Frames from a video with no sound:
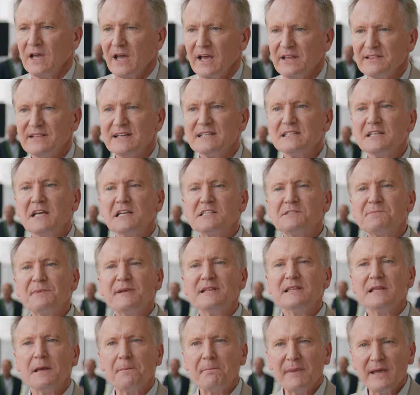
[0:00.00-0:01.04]
And that has
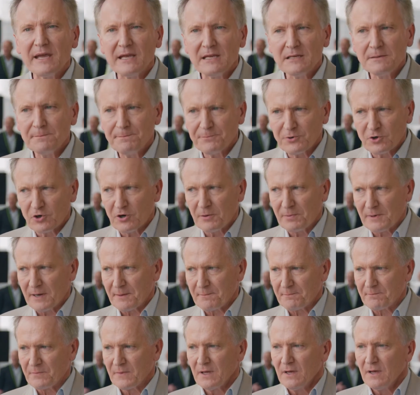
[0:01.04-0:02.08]
been the main
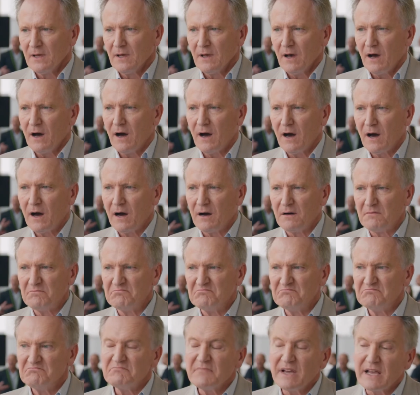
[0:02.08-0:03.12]
problem.
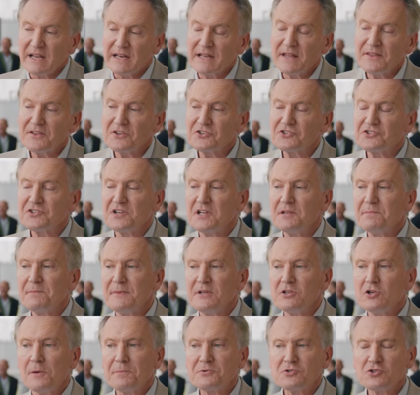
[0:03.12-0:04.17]
Another
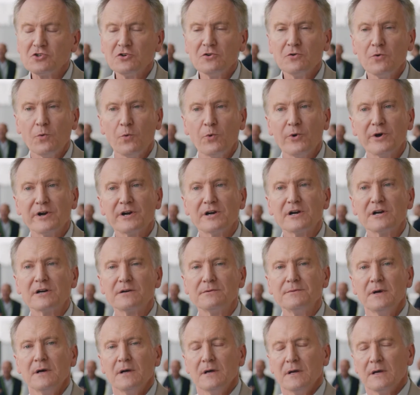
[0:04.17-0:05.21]
treatment option were
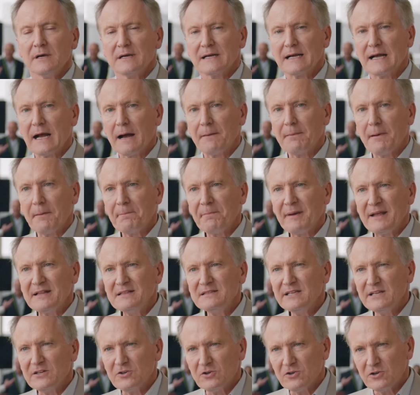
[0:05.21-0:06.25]

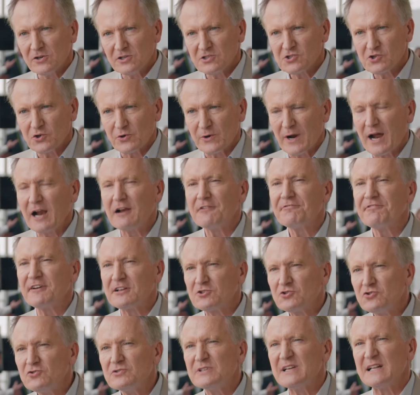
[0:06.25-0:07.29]
gabapentinoids or
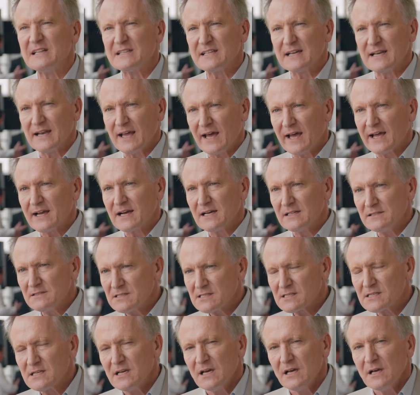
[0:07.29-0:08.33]
alpha-2 delta
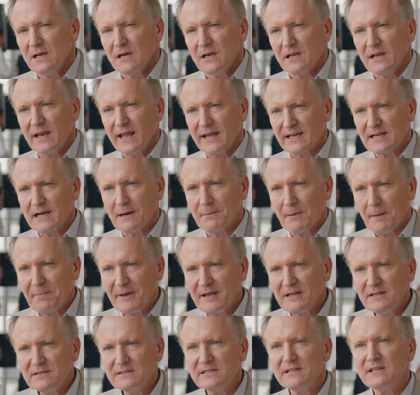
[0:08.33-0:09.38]
ligands, like
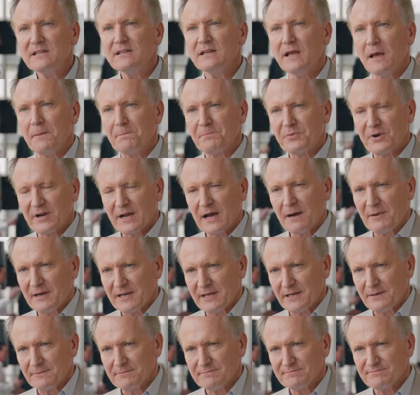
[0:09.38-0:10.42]
gabapentin and
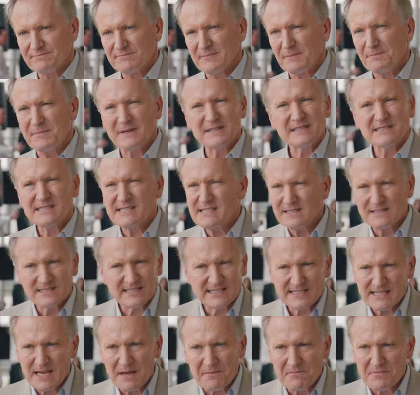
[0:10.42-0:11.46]
pregabalin. But
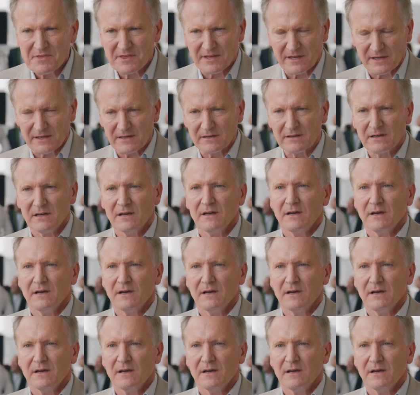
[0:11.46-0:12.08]
same thing.